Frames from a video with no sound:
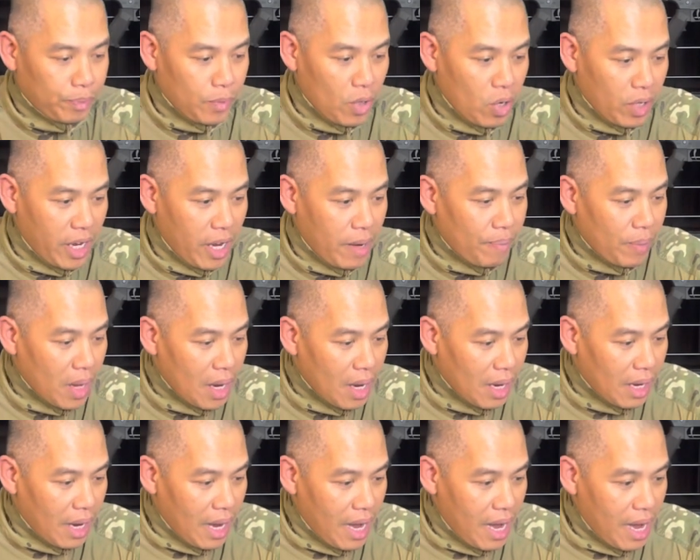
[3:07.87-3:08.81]
Okay,
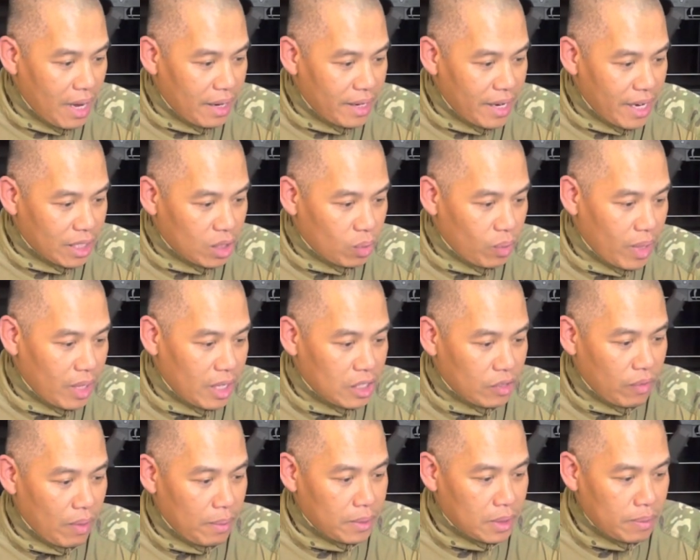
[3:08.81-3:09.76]
next one
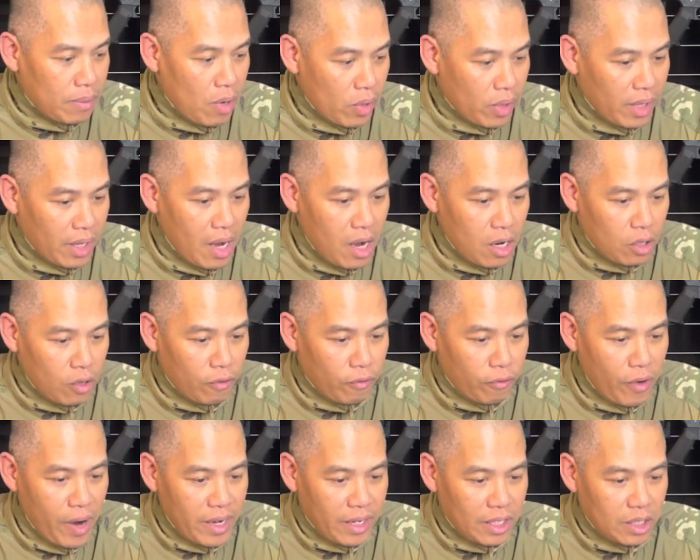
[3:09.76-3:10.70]
is from Smoking Uncle
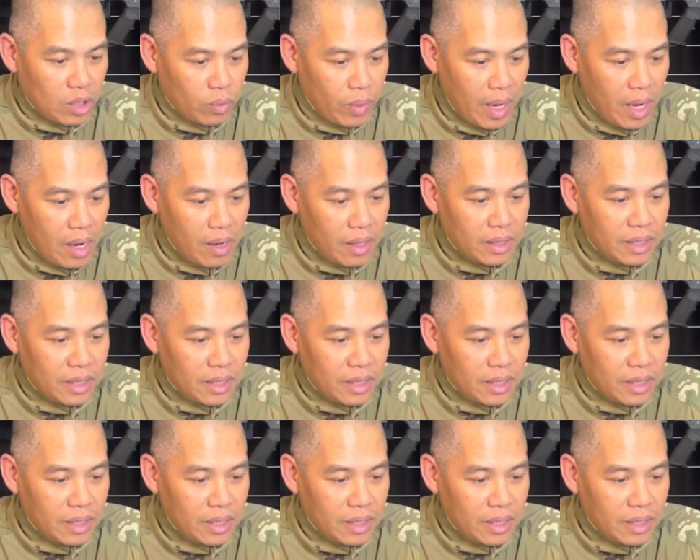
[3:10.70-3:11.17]
Frank as well,